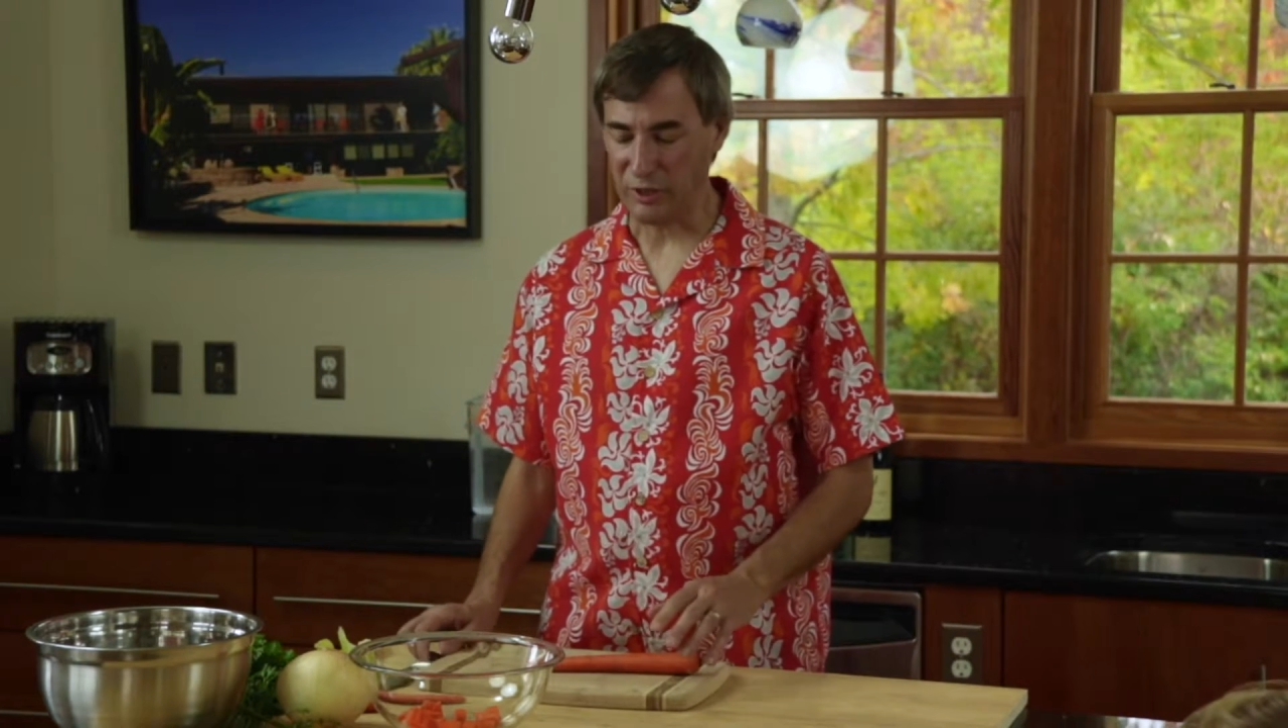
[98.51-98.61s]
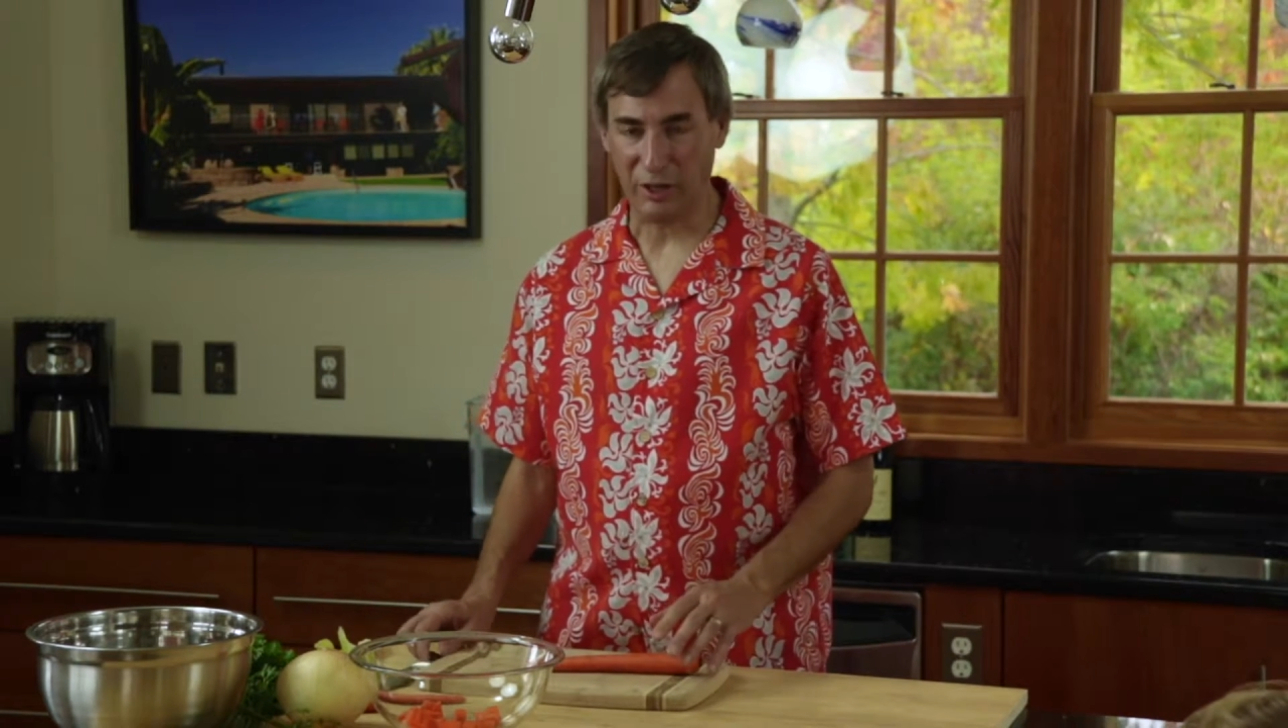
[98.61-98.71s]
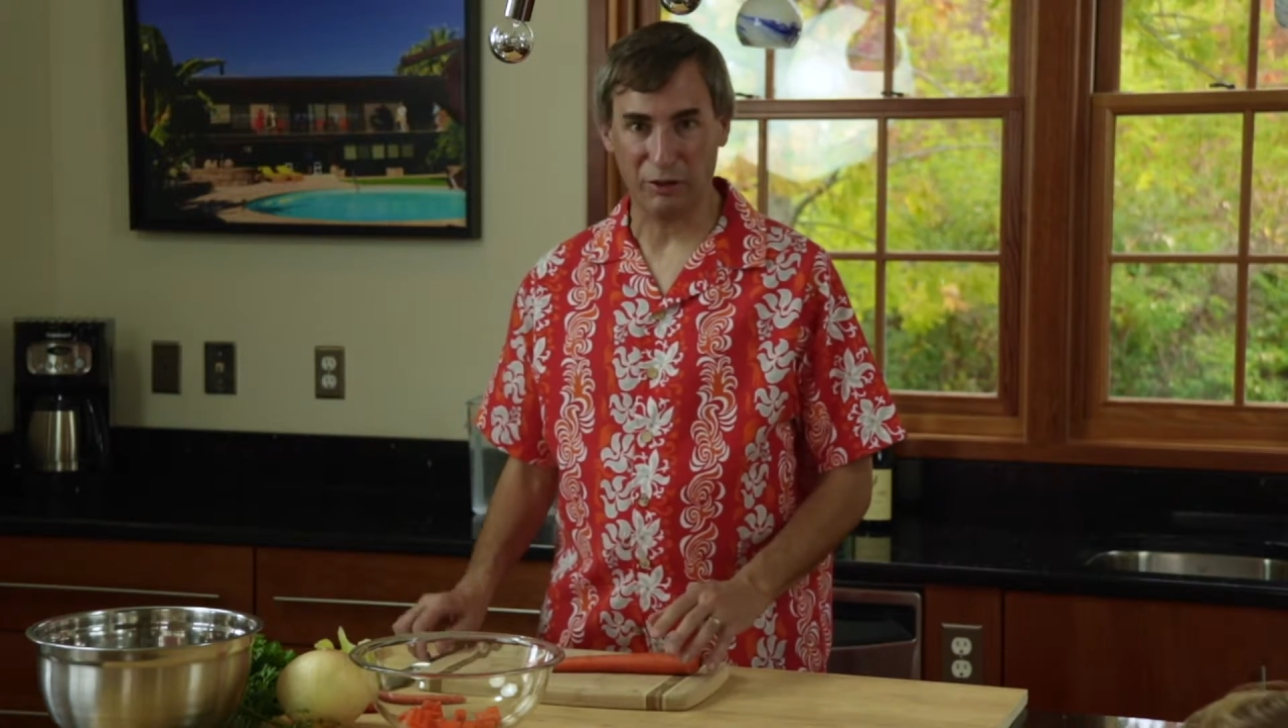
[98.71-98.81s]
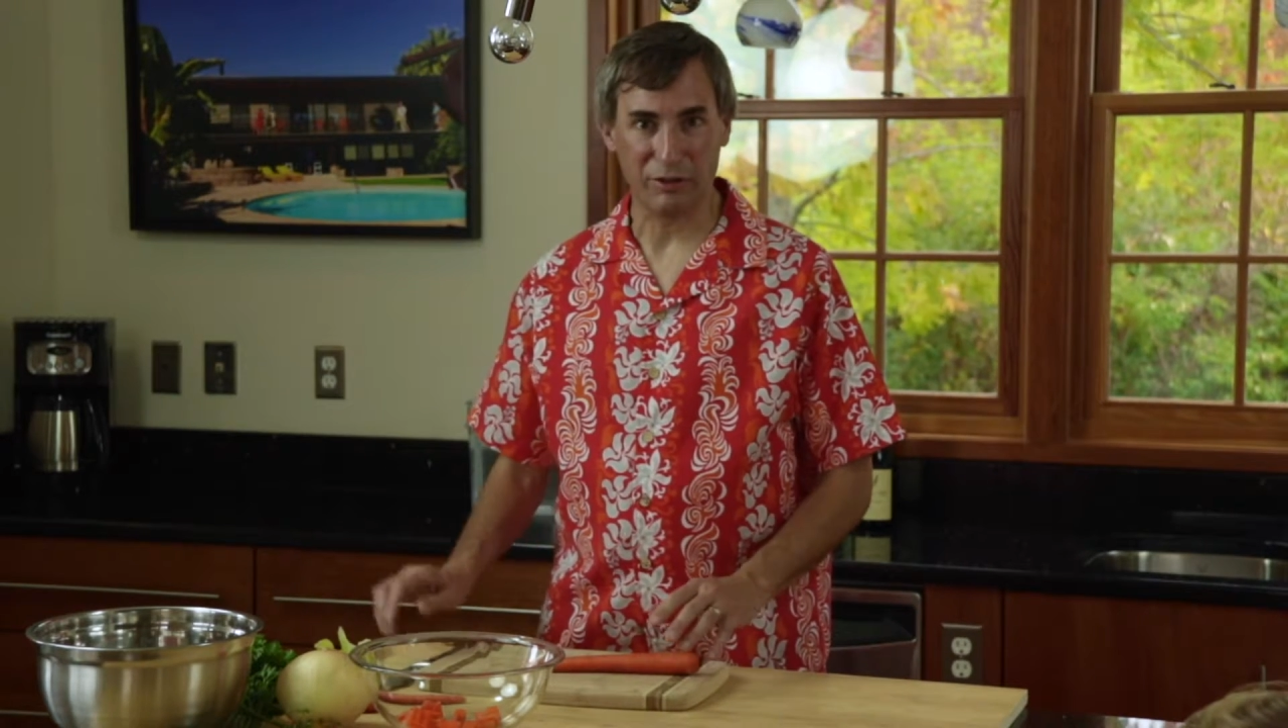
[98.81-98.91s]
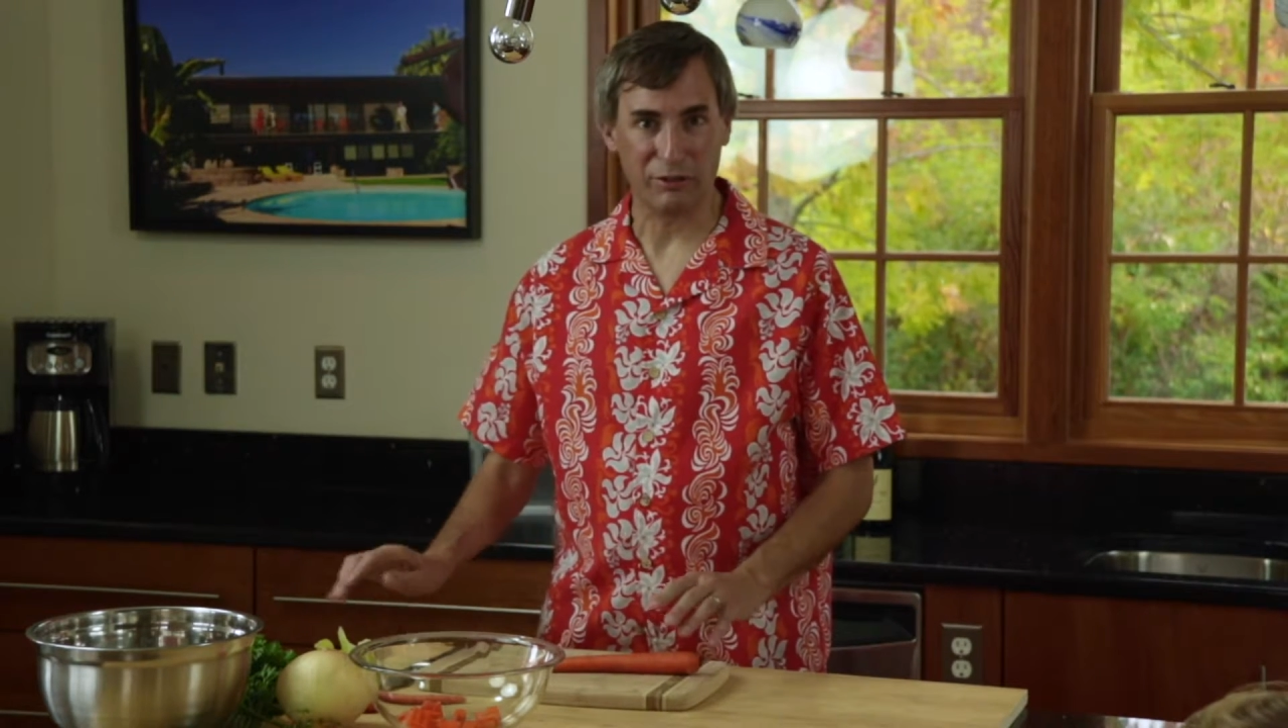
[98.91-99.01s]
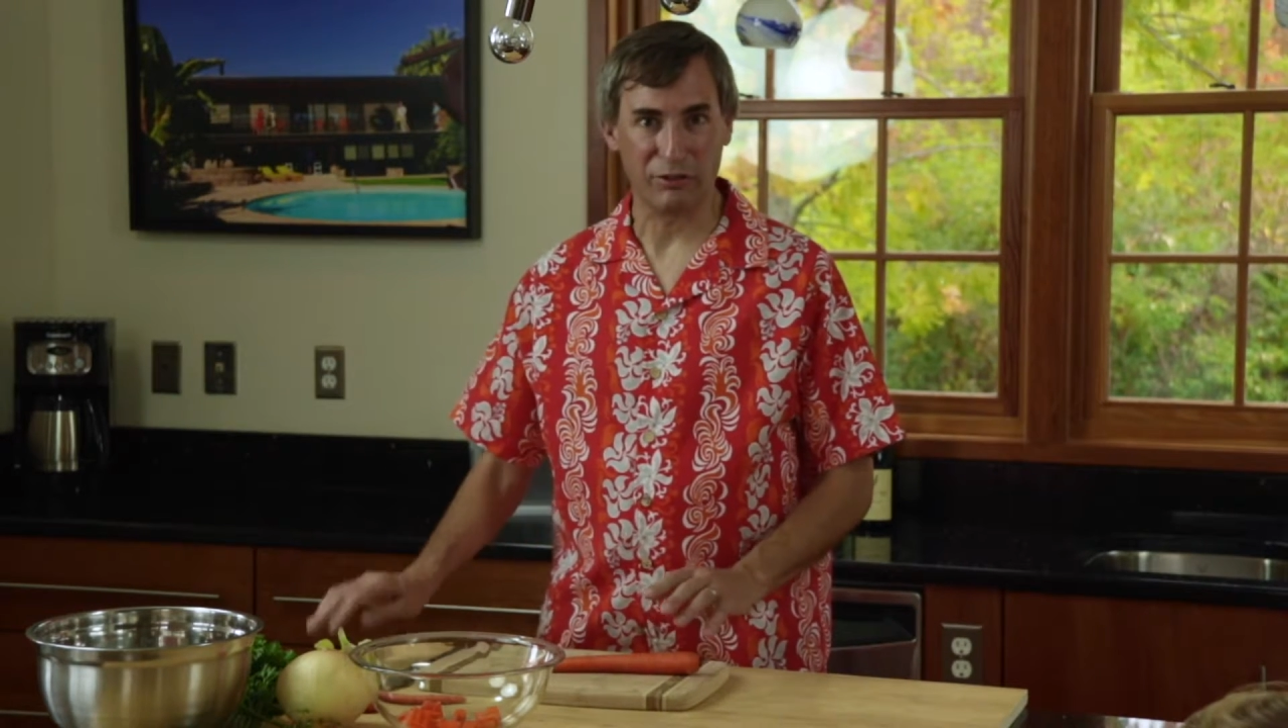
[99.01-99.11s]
carrots,